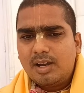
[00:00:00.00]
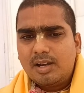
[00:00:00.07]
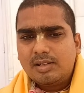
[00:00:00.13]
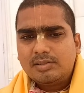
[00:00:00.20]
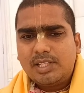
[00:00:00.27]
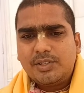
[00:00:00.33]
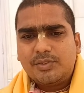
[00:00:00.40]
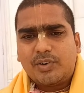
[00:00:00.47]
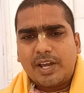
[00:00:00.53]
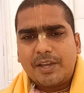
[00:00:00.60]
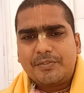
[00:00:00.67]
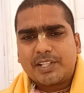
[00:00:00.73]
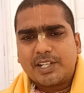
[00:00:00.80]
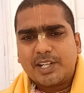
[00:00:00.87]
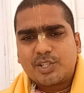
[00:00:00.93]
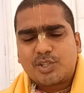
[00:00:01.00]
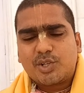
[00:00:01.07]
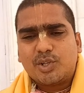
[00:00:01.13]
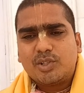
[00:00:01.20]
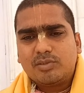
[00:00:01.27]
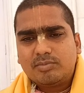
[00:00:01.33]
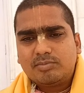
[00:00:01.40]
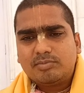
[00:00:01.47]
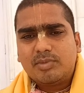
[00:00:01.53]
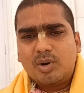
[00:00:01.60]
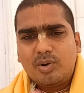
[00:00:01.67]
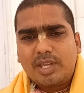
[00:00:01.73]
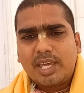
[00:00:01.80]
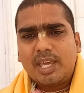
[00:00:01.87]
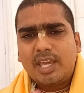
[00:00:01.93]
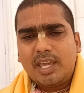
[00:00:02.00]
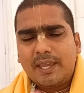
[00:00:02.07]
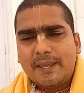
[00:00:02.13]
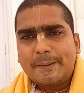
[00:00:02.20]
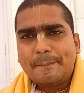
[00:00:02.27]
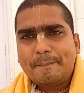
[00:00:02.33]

These wives understood, okay,